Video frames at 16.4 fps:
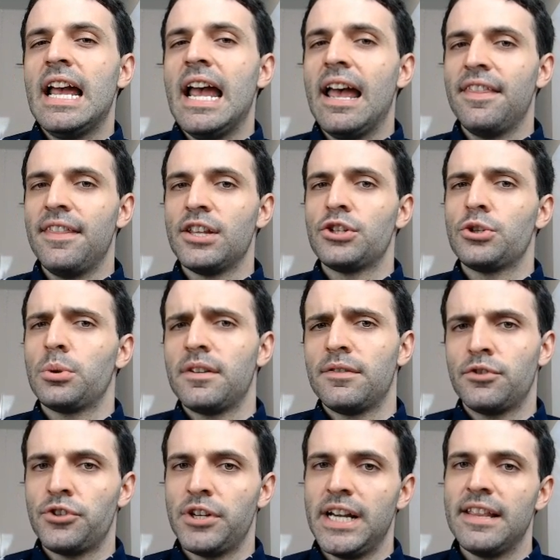and then sort
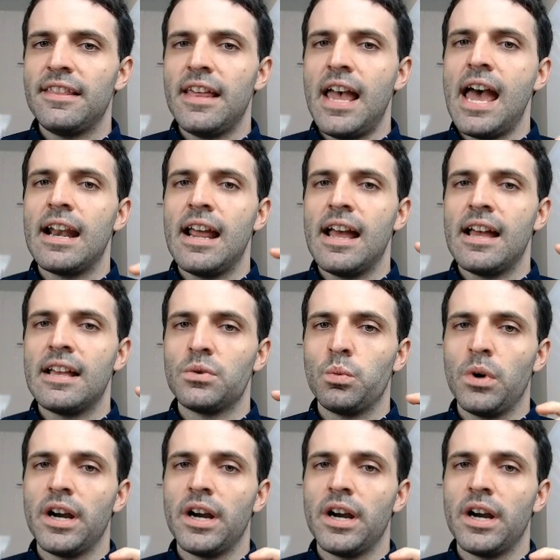of treat that as